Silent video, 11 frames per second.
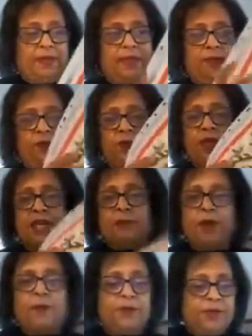If you
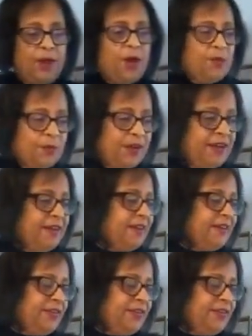keep up with the homework,